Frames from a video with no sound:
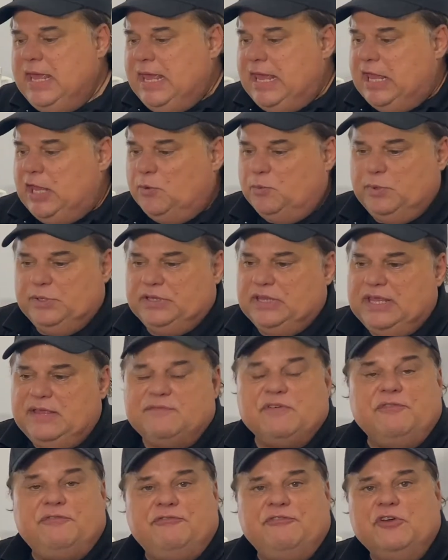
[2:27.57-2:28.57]
It would leave
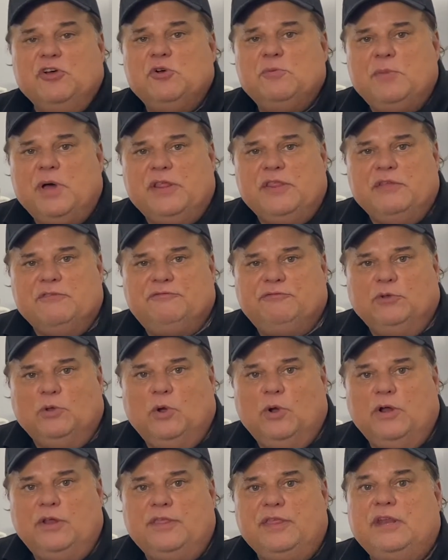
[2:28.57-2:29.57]
a film on the
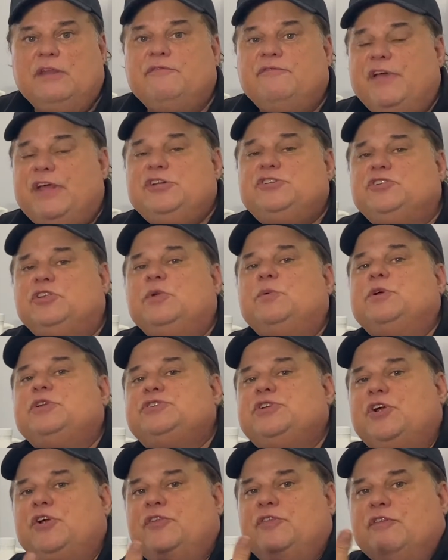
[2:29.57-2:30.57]
floor that eventually would
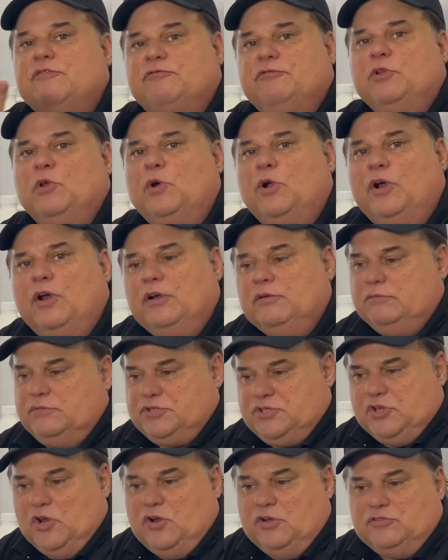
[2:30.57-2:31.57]
turn the floor,
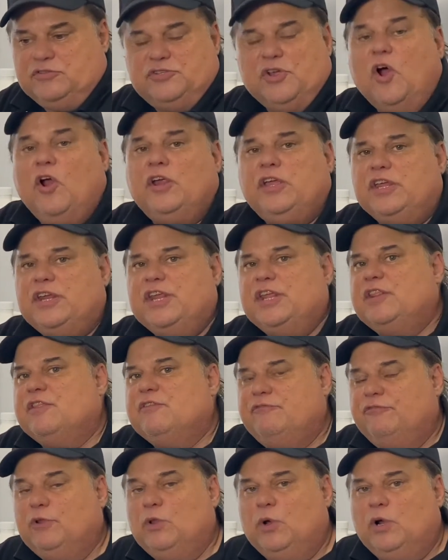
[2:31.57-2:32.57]
start darkening the
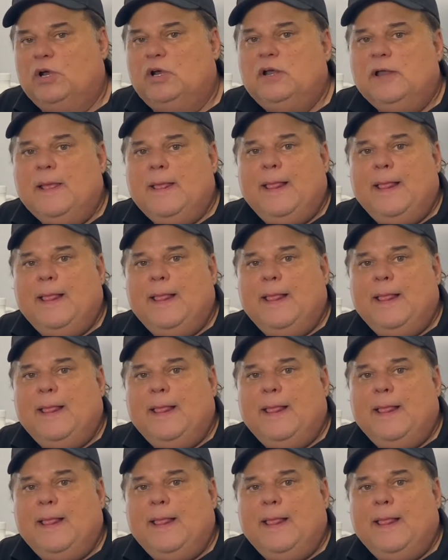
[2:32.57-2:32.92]
floor.